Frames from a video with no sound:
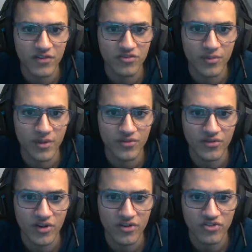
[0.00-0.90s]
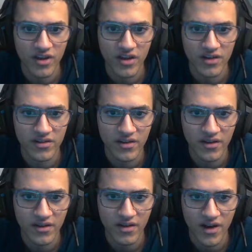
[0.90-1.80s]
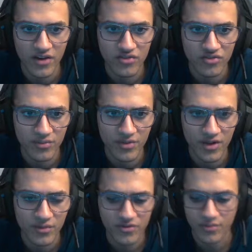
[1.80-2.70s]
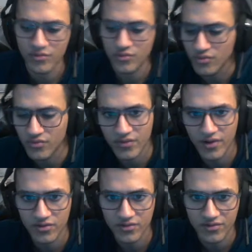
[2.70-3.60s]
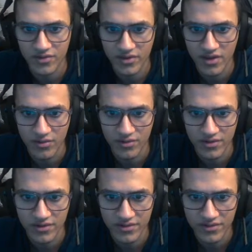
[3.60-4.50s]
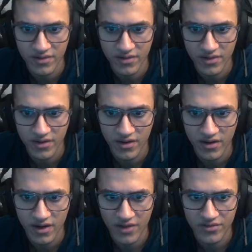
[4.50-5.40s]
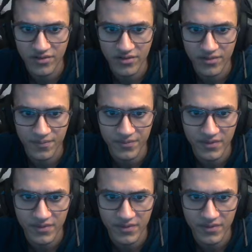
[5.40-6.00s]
I should be able to launch, and I should be able to move if I use the arrow keys, as you can see.